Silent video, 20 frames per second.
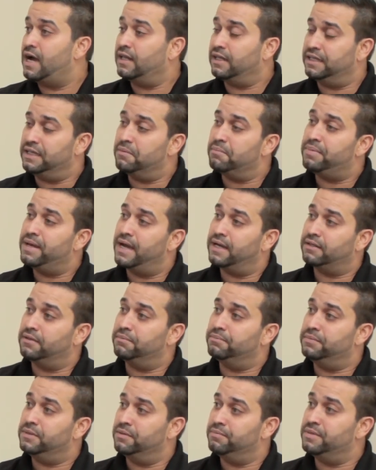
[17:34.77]
highly
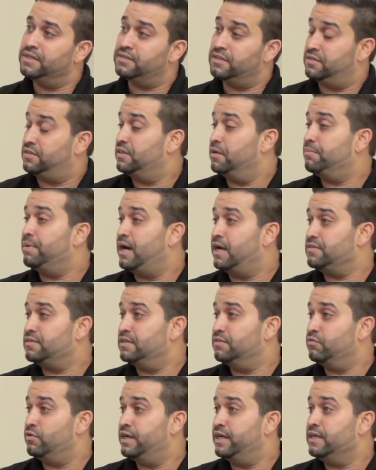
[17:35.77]
impact the business in a
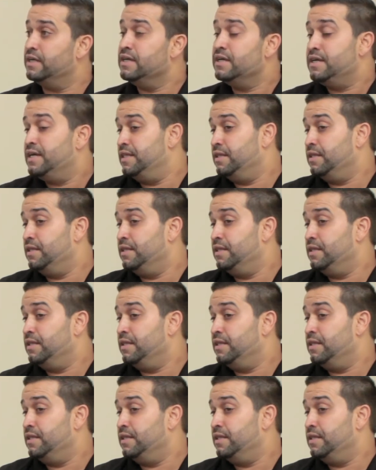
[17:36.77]
positive way.